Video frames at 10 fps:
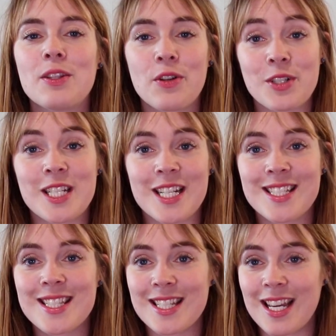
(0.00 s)
30
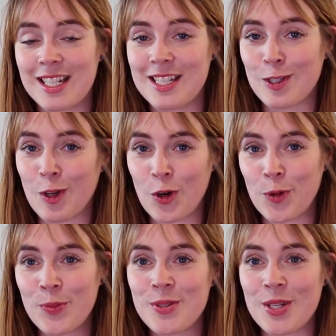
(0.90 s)
days, at least in
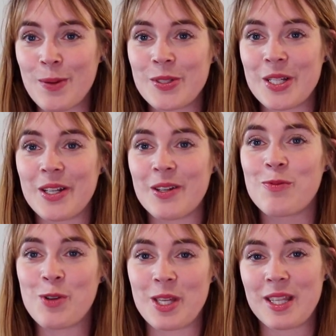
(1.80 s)
Europe. So I'm still
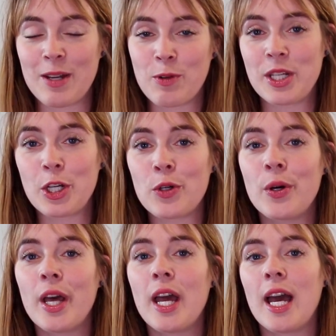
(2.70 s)
within that window,
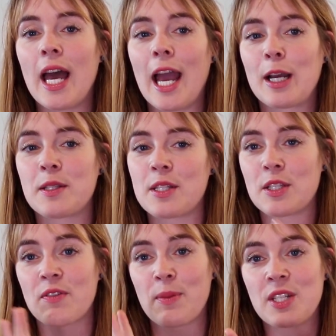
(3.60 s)
because
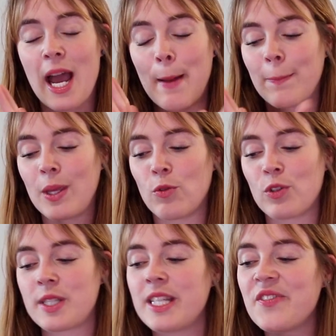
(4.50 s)
also from the time you
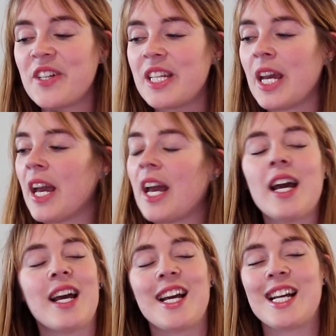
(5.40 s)
receive it.
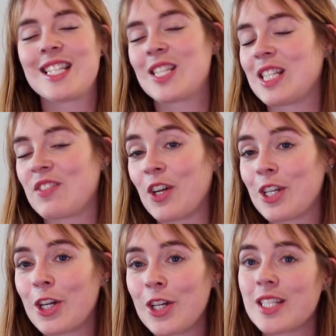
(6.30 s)
So that's very
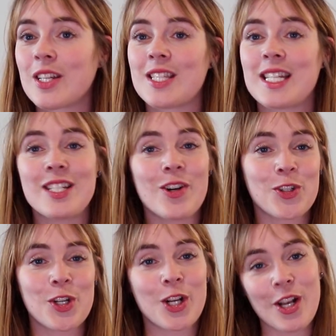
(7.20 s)
good, because I did
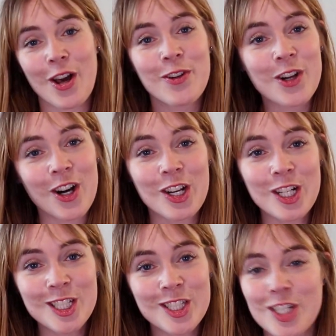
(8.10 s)
order a lot of
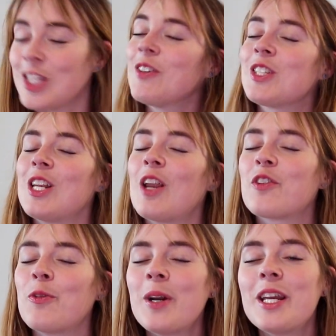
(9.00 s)
colors, because there was a lot of
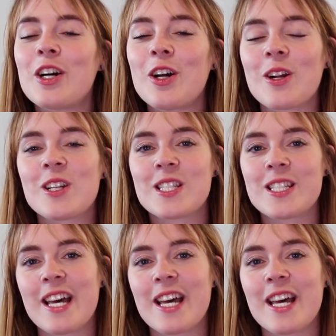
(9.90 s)
pretty colors